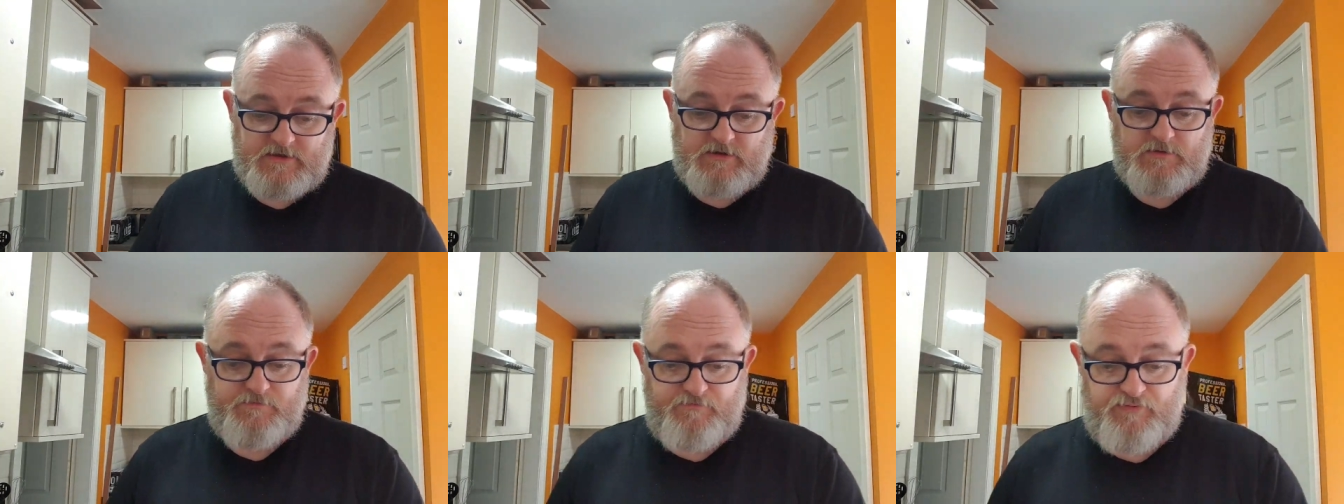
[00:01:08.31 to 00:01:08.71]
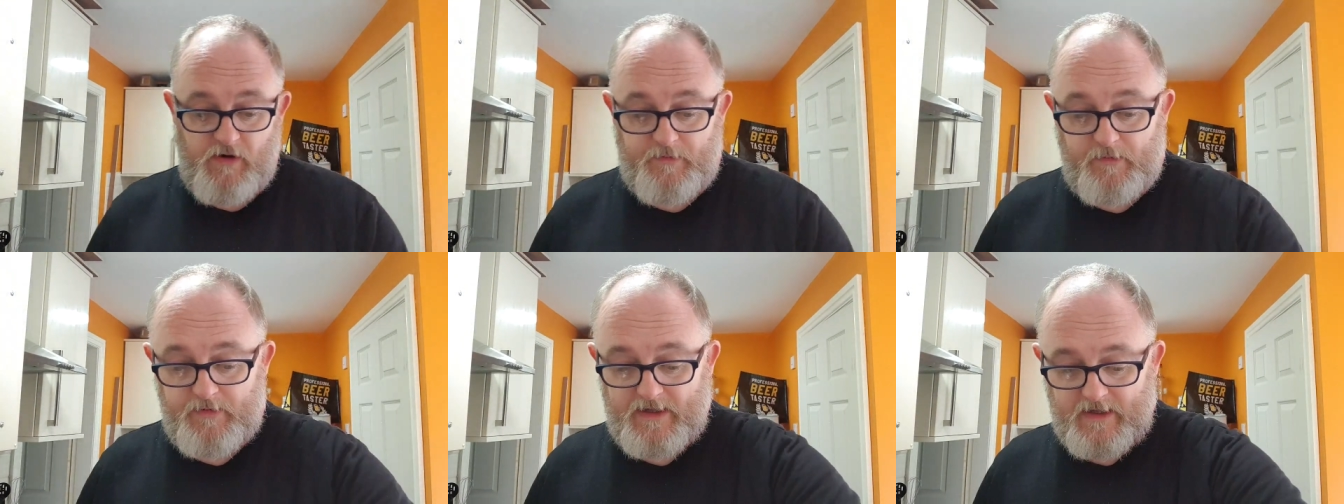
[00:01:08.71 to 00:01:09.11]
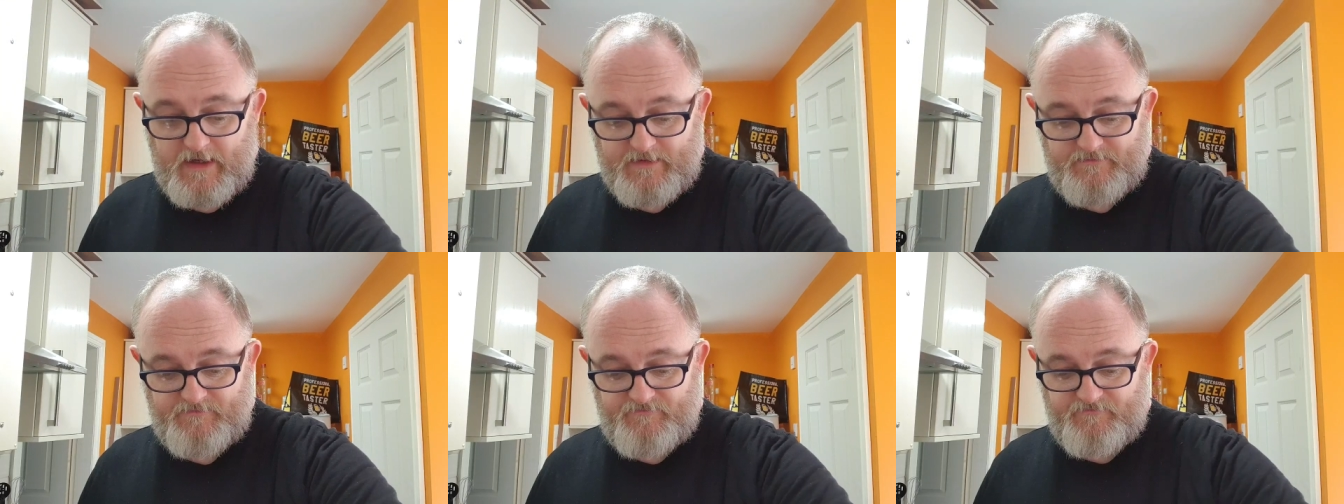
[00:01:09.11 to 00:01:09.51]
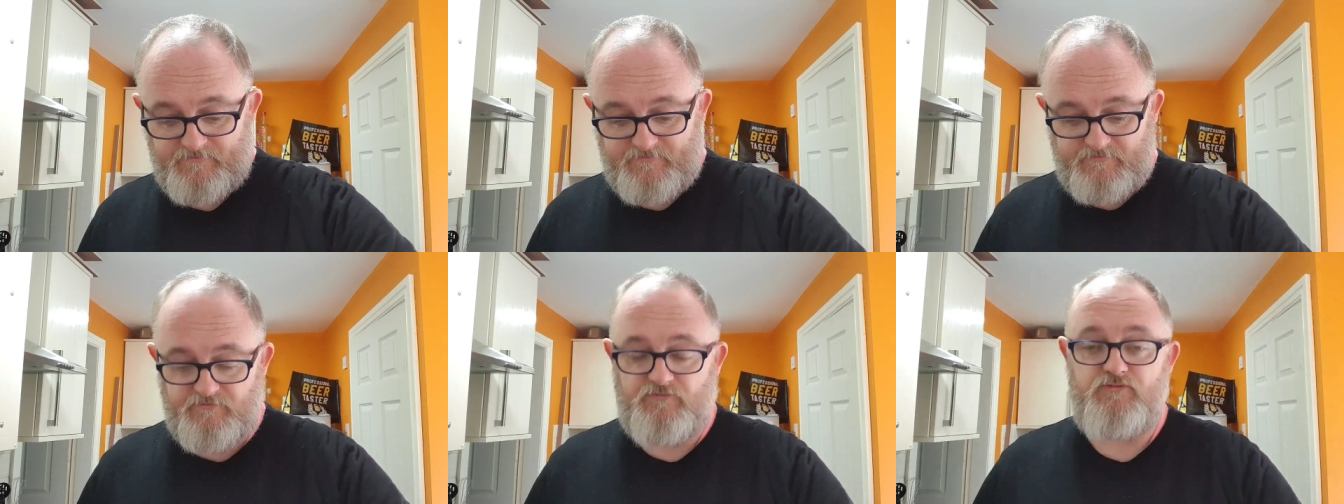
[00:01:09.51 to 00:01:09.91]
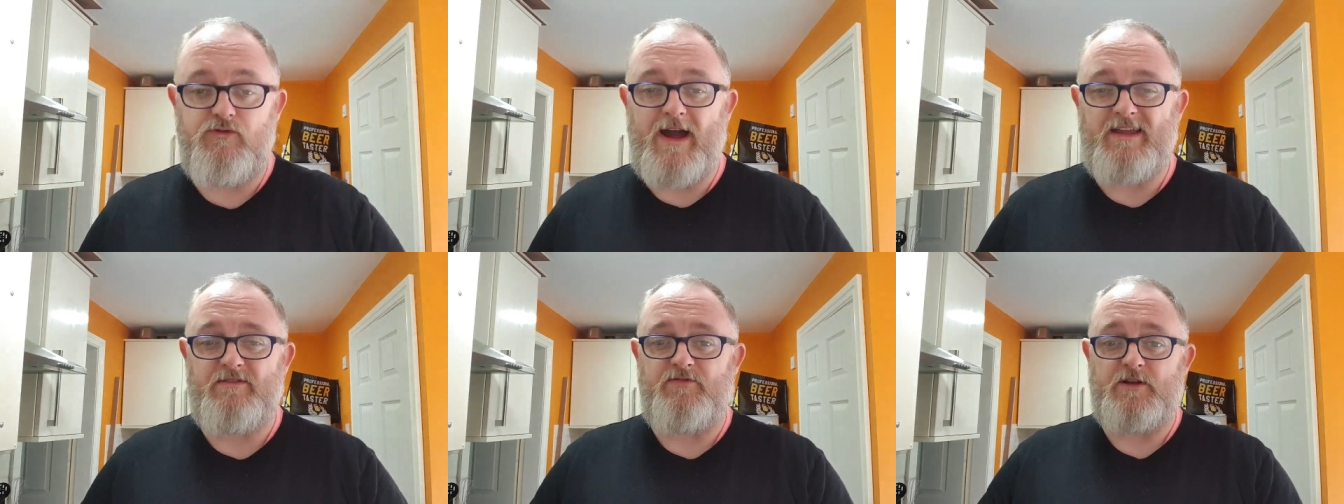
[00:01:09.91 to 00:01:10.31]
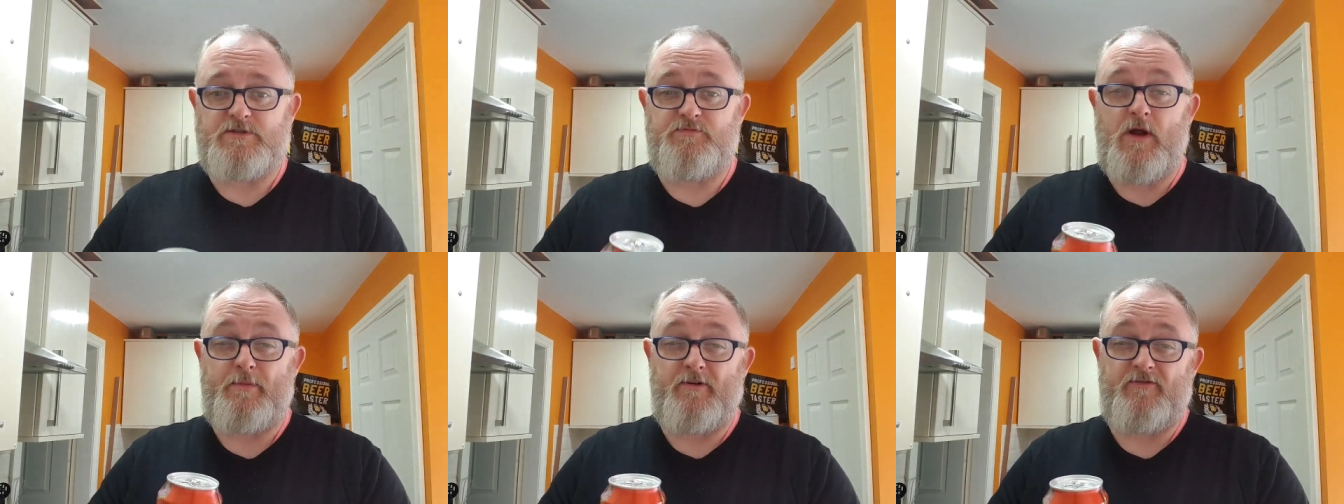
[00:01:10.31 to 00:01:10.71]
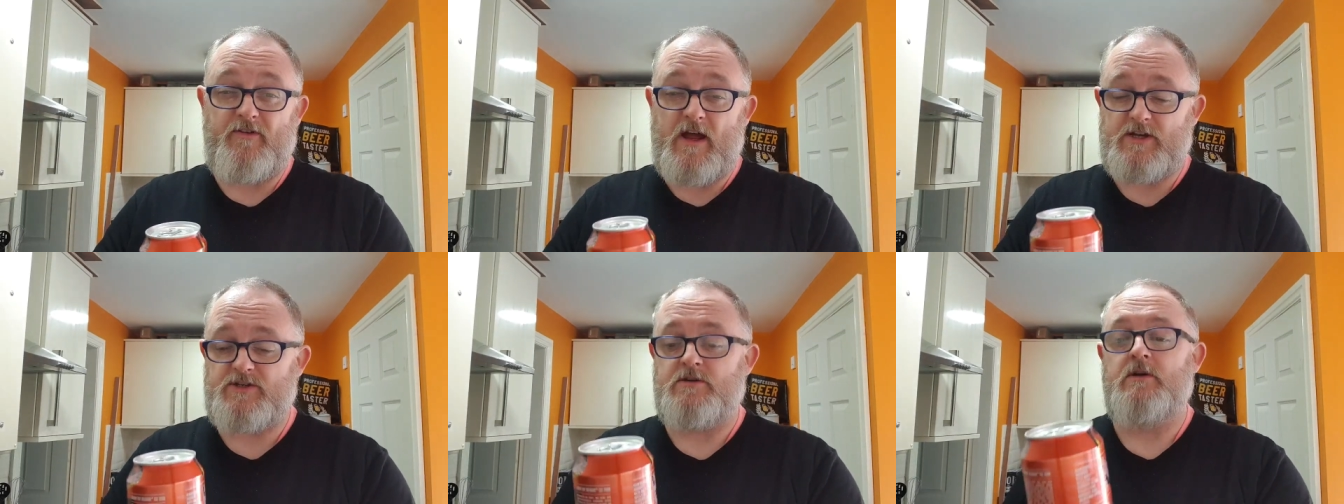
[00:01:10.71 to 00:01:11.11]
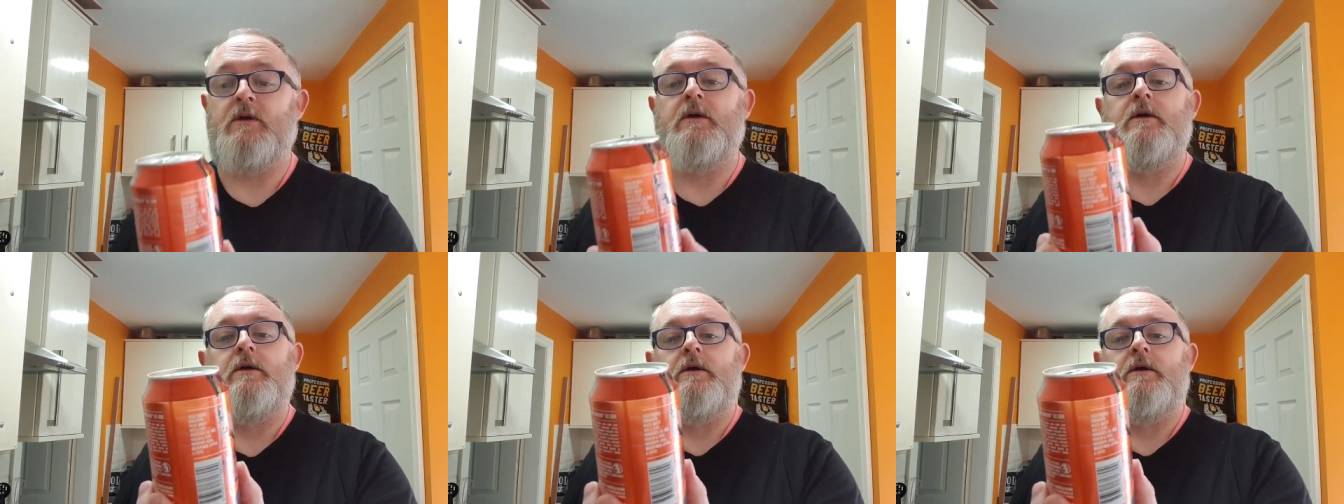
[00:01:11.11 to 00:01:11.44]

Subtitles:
So it's probably ripe, it's proper fresh.